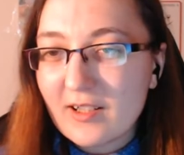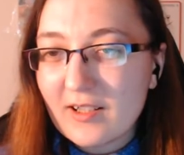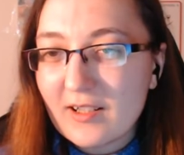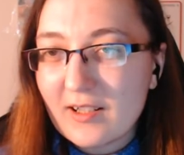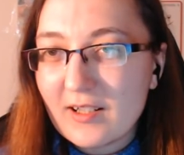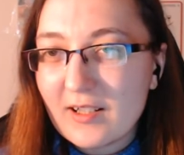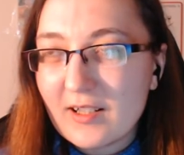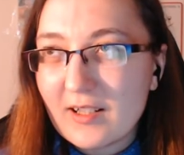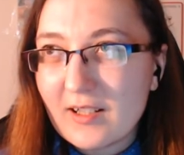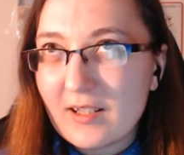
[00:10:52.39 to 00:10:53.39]

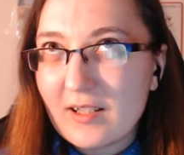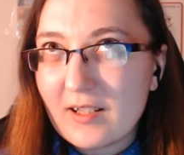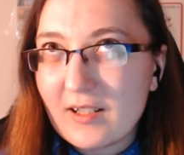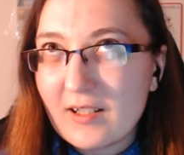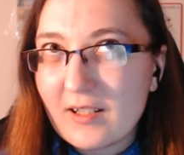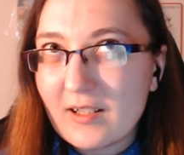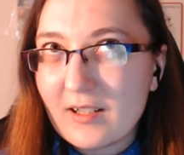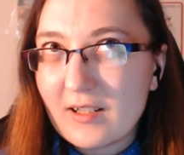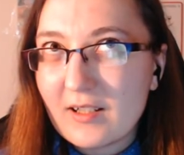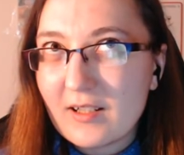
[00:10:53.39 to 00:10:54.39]

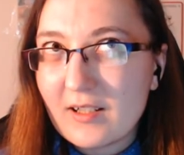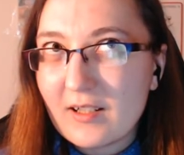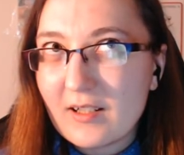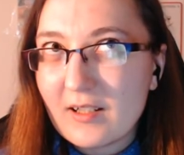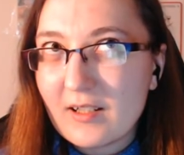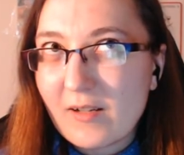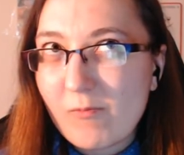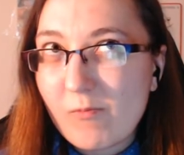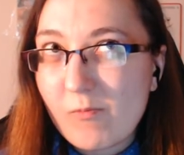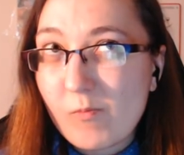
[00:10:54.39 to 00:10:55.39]

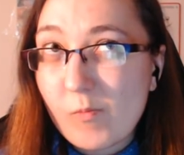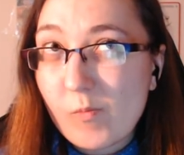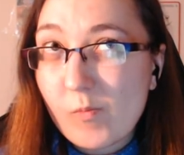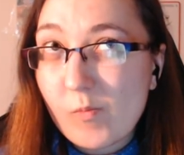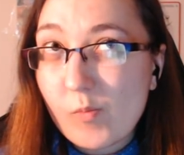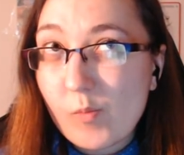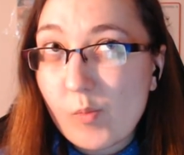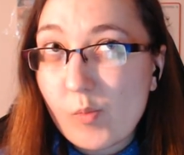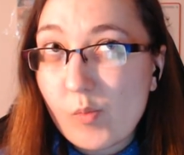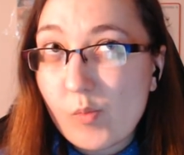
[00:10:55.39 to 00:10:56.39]

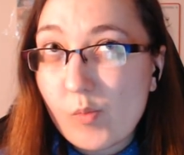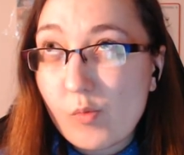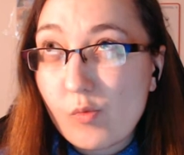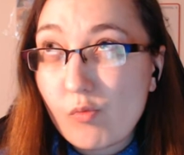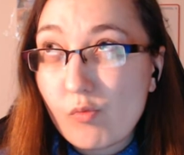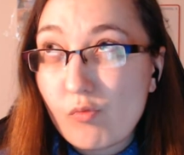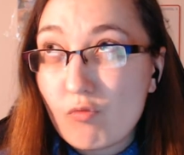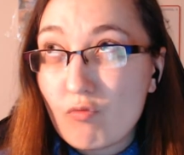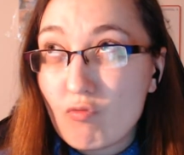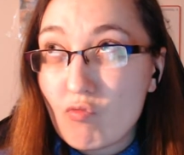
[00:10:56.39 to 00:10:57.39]

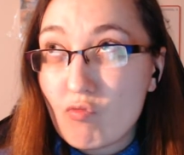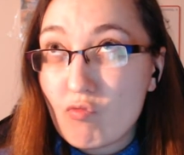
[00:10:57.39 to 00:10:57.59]
Nothing is said.